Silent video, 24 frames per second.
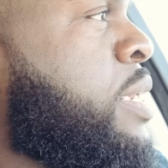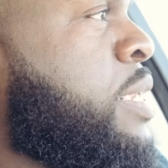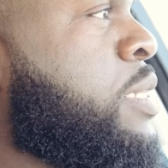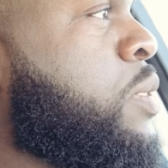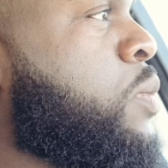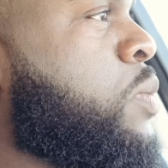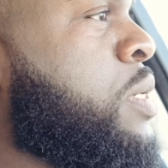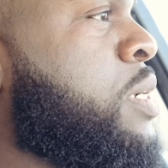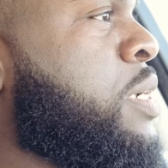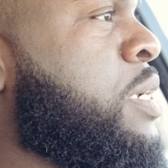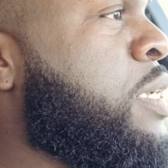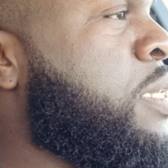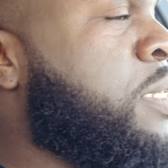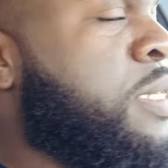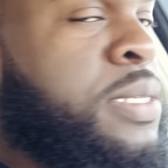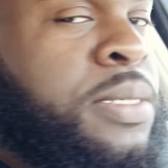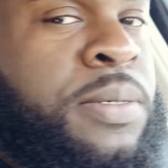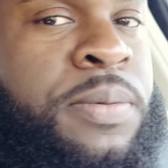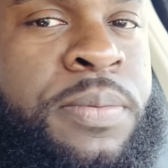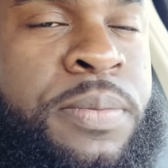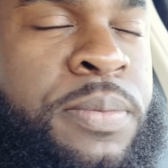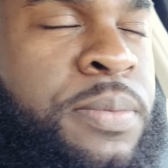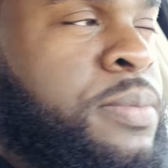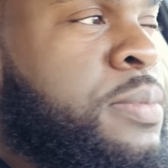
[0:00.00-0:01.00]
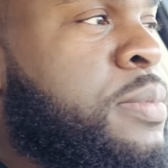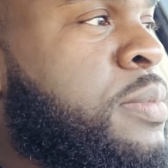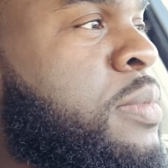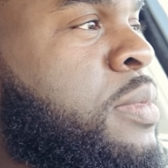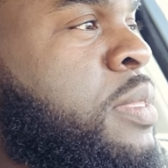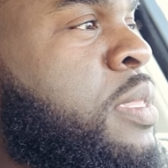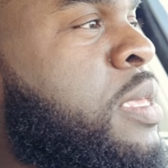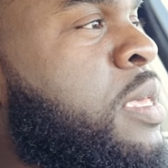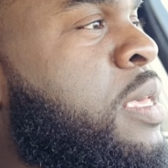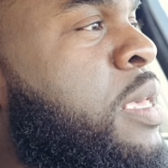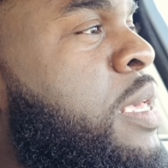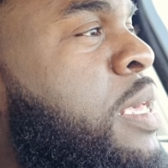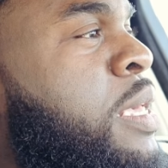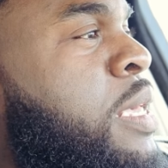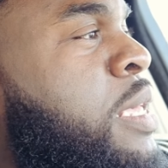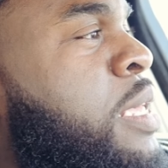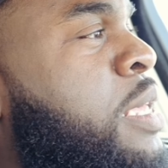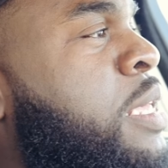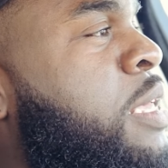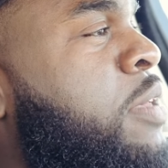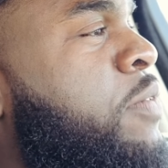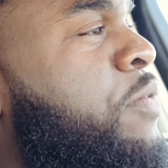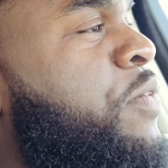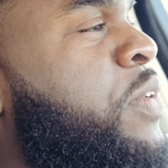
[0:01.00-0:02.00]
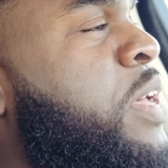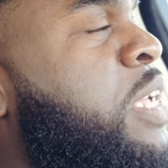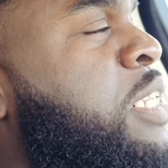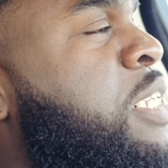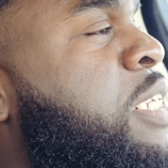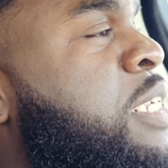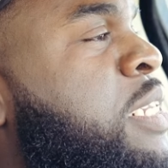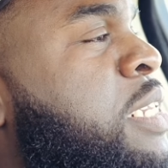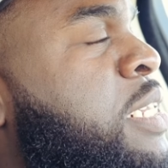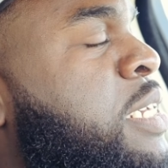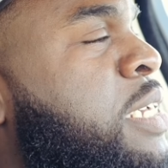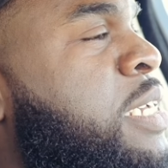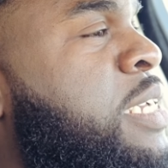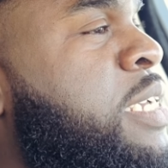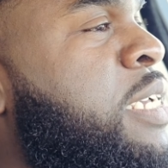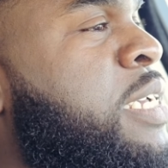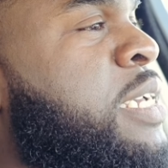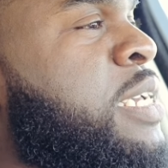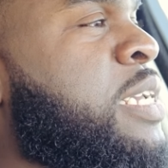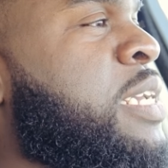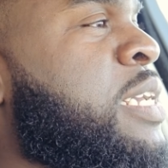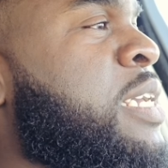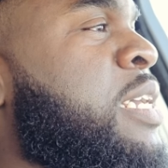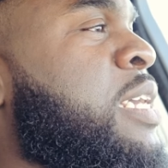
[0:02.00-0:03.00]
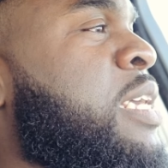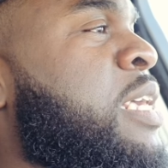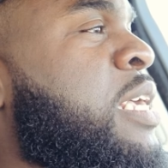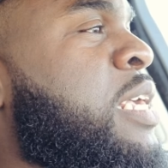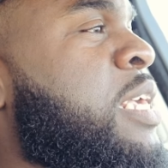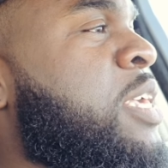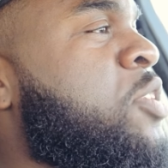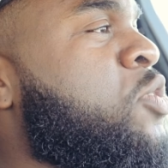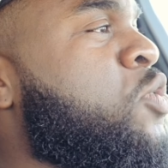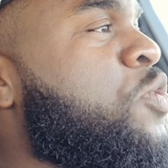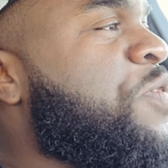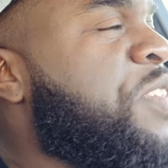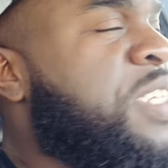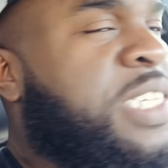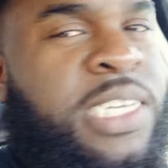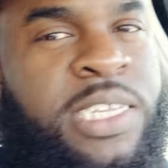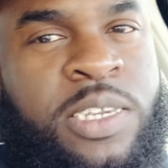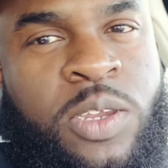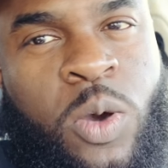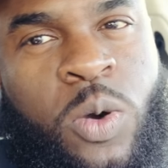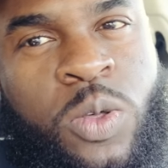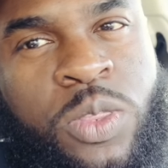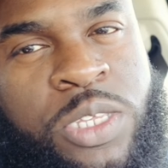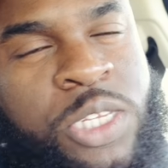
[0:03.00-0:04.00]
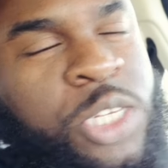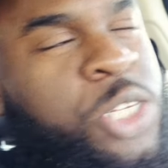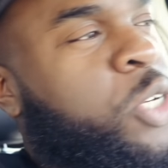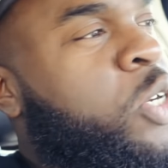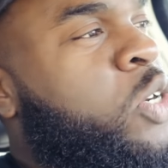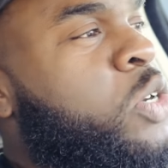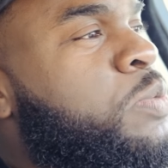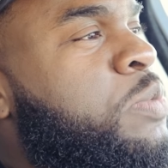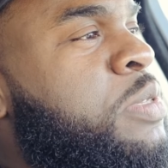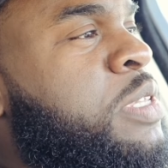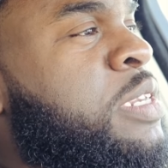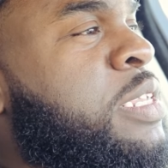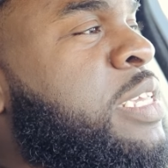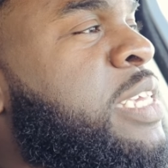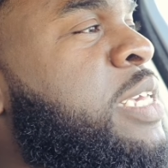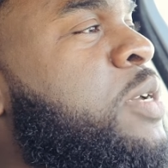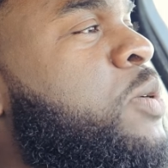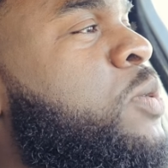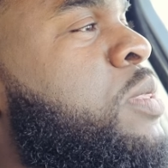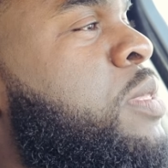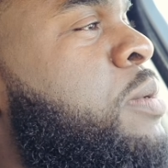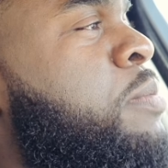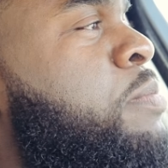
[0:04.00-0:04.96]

it is what it is. Eventually, he'll have seen all the germs and killed